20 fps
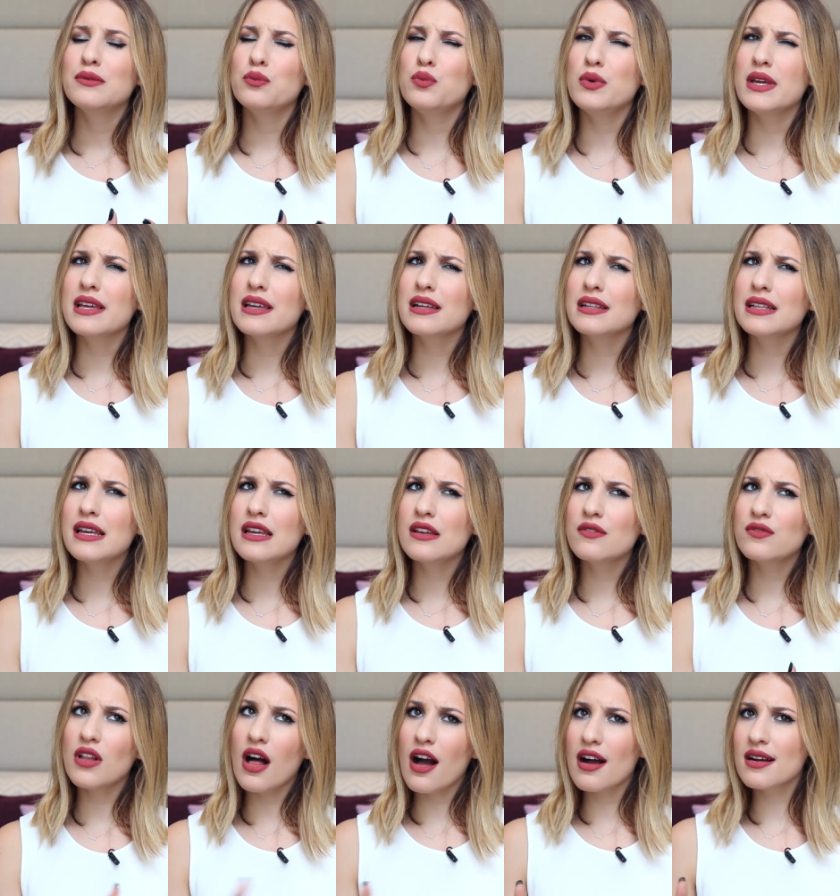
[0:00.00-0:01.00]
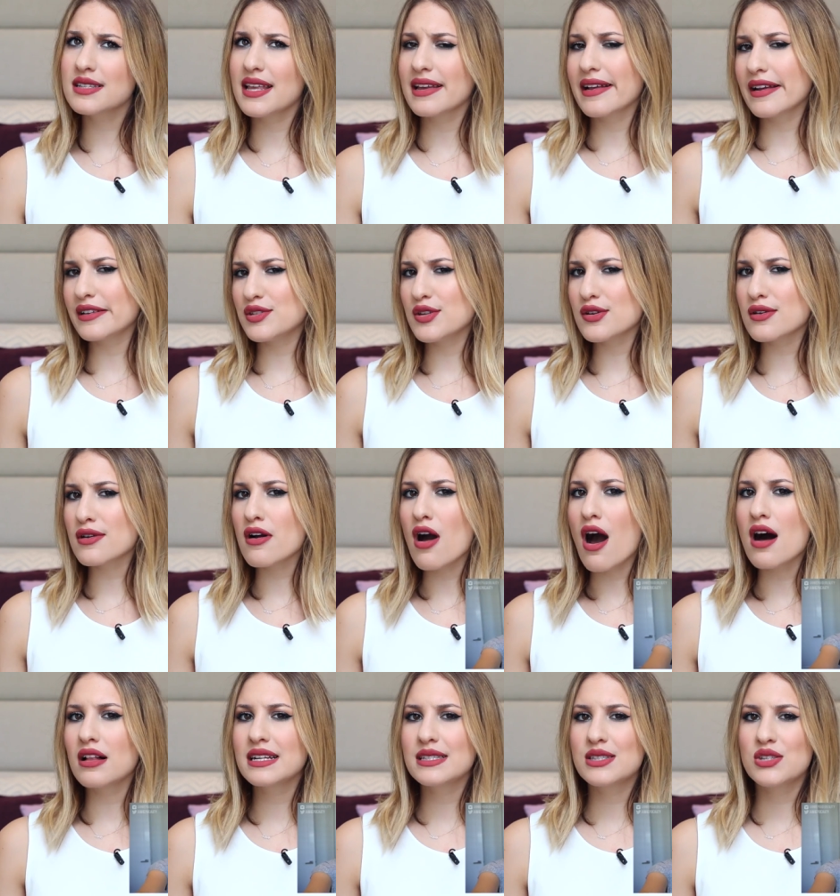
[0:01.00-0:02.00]
weekly vlogs, I guess you could
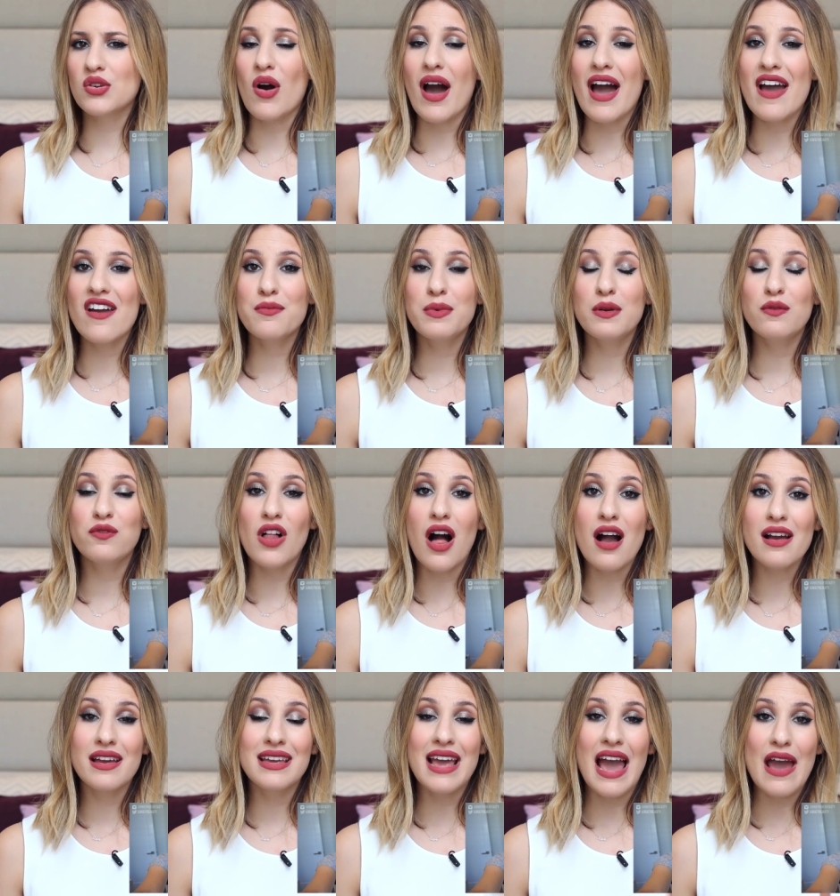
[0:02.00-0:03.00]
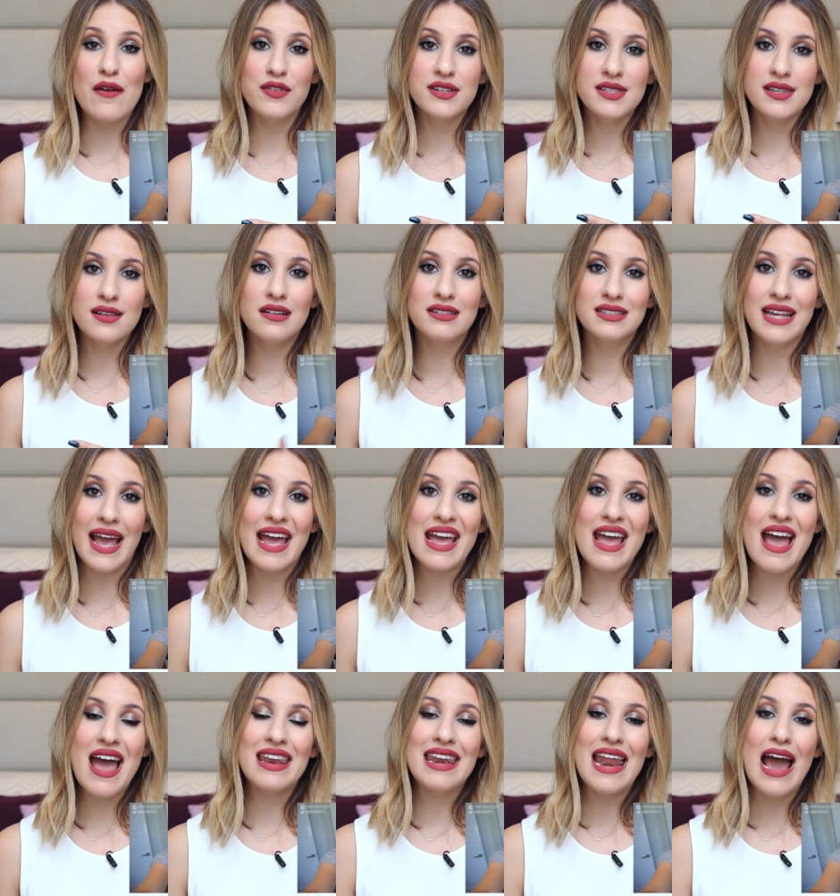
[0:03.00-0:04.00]
call it. So I've been vlogging every single
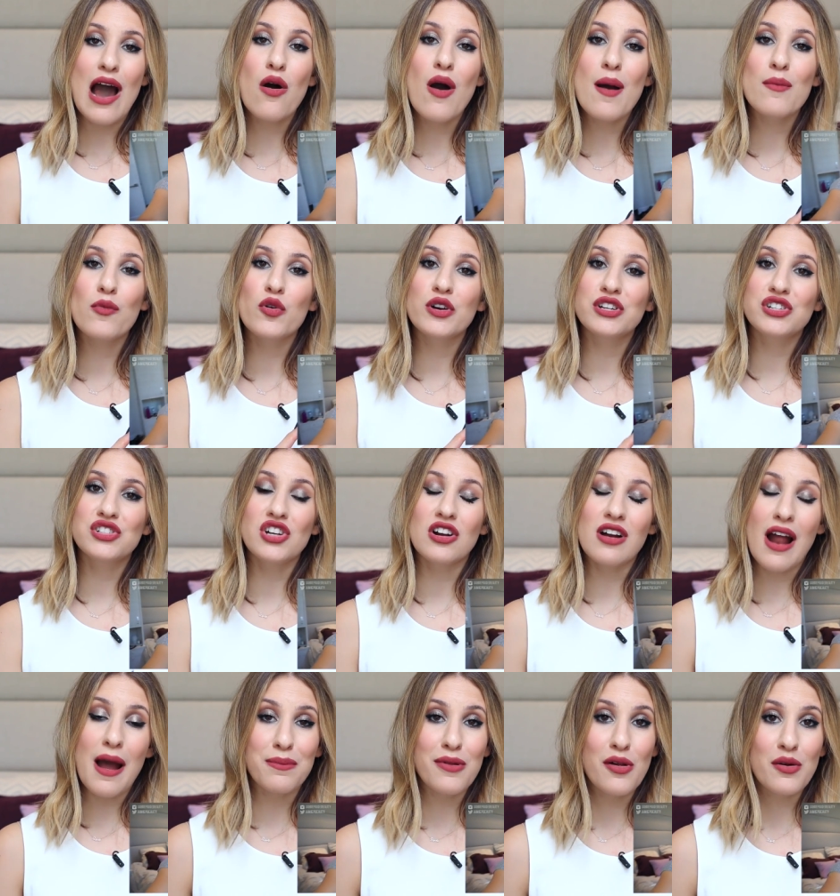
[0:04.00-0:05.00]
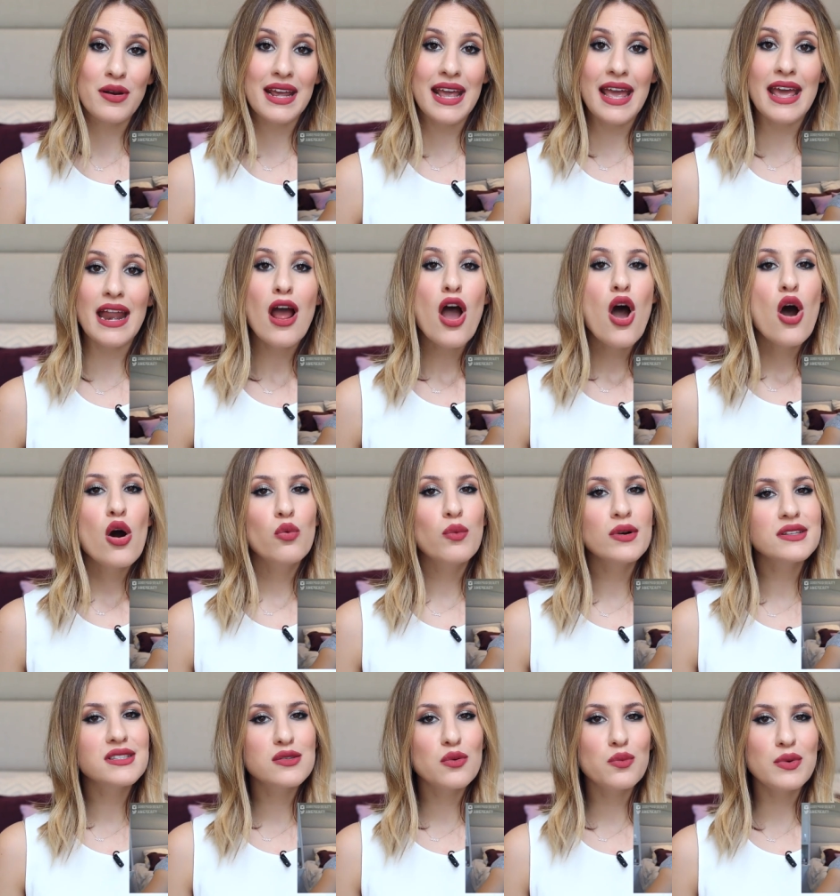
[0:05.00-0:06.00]
day and now I'm going to start uploading it
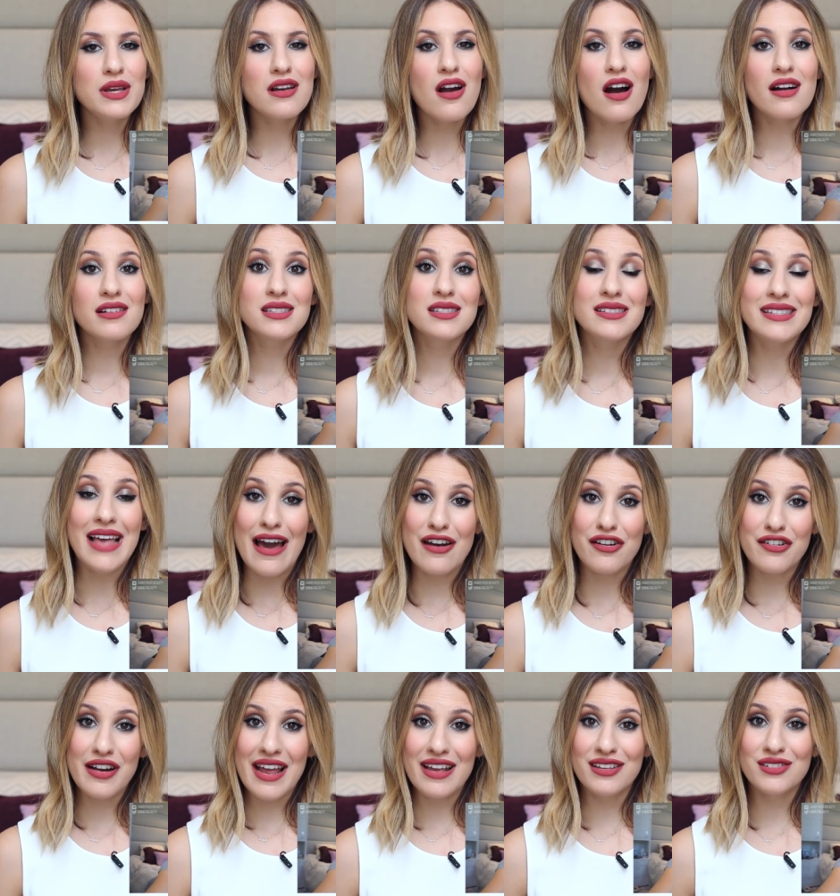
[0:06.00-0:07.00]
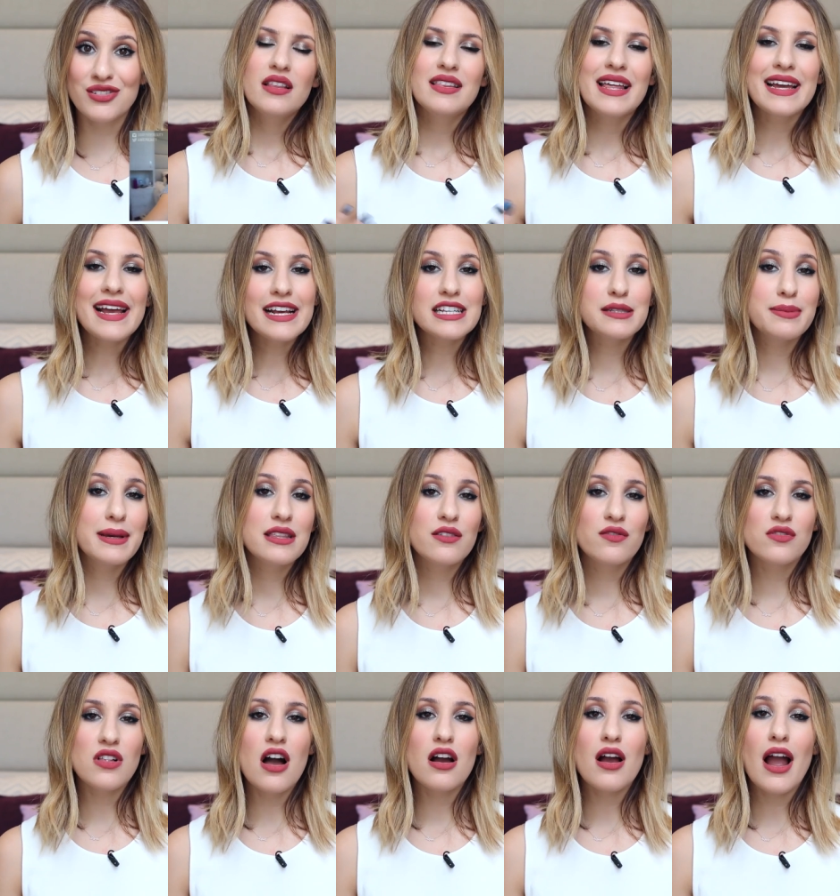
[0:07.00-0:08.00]
once a week on Saturdays. Like I explained
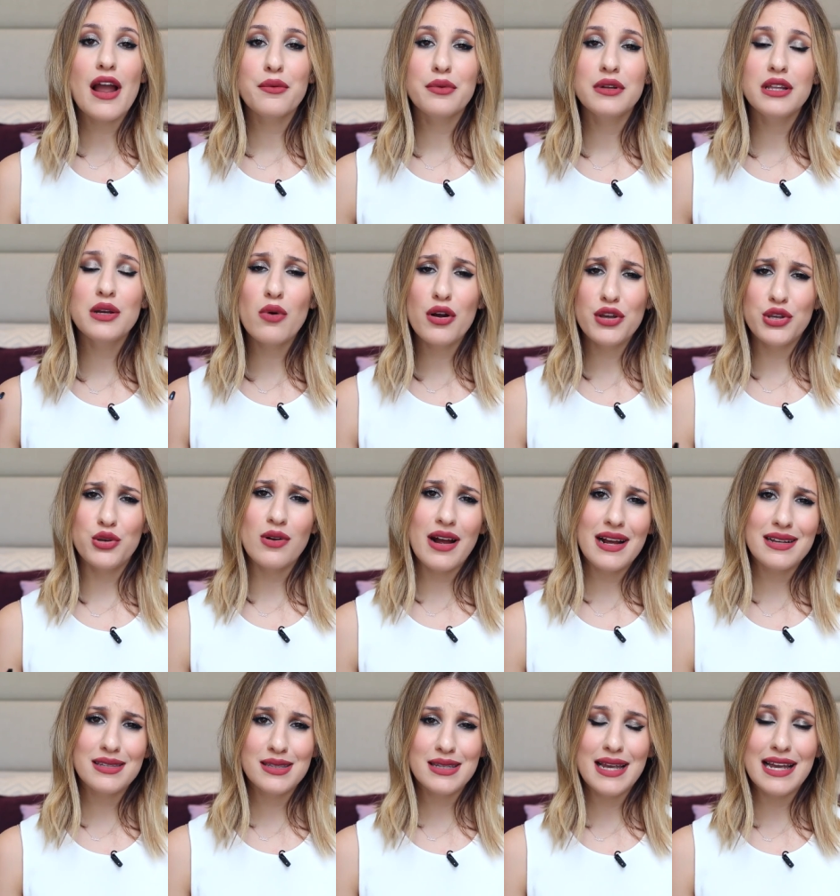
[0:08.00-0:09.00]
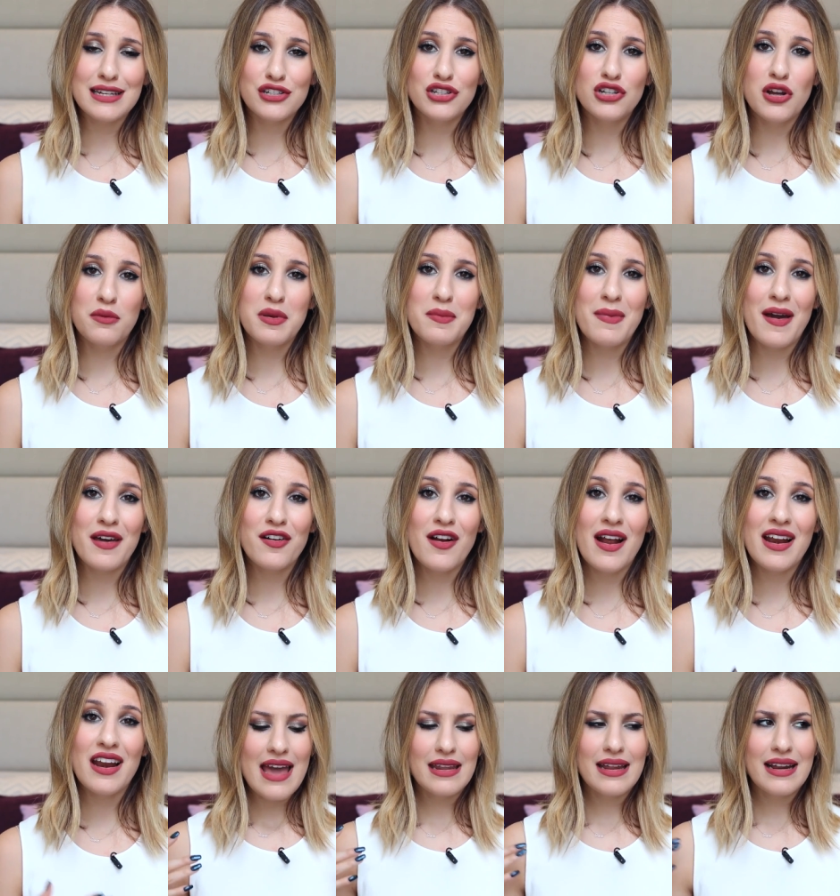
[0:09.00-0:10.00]
in the vlog, I really want you guys to get to know me
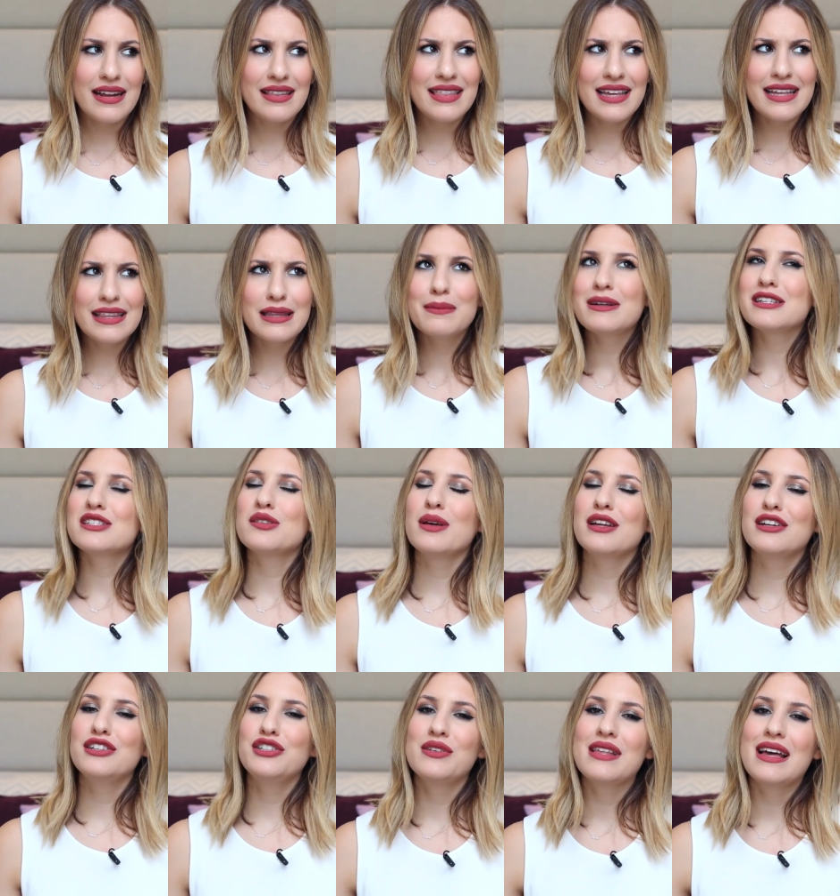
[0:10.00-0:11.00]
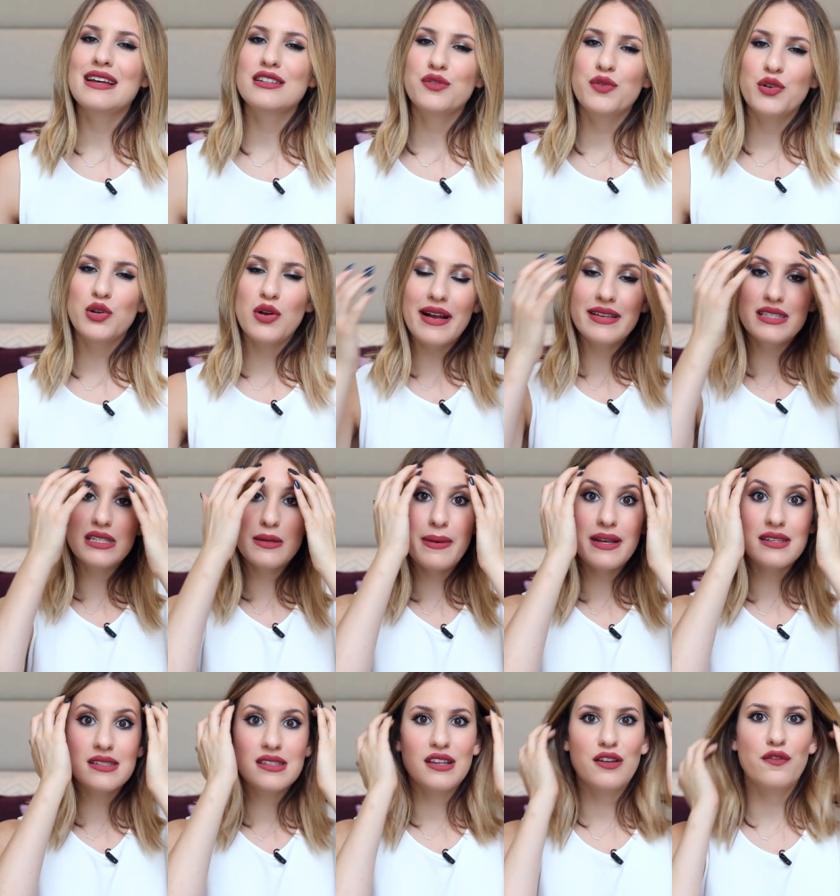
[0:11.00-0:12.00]
better. And I think the best way to do that is for you guys to
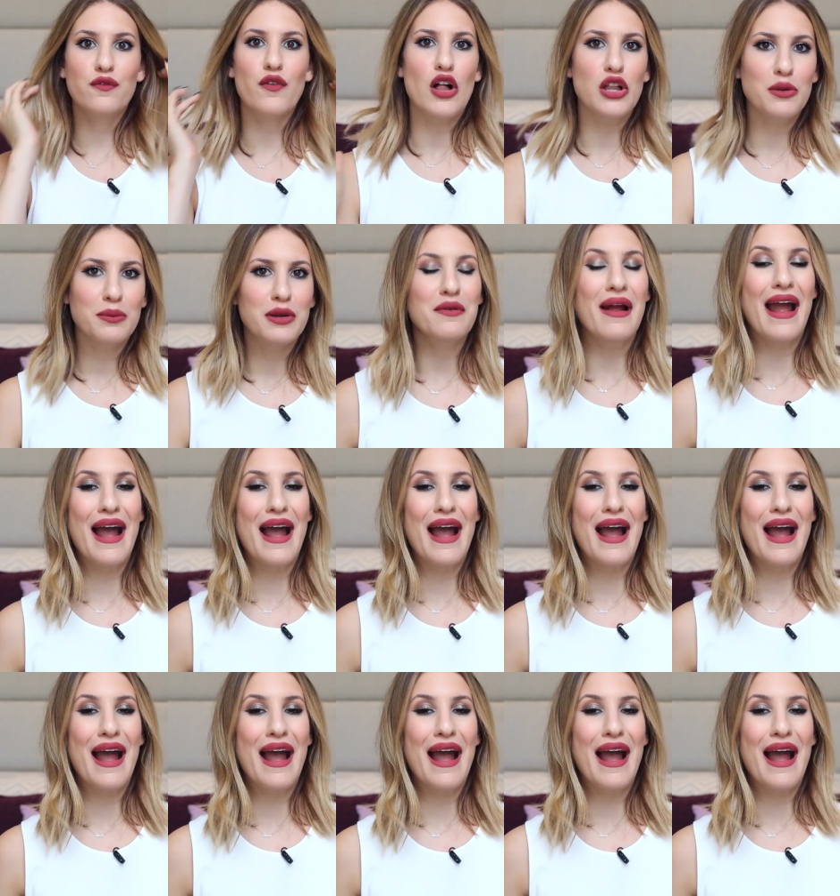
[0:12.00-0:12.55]
basically follow me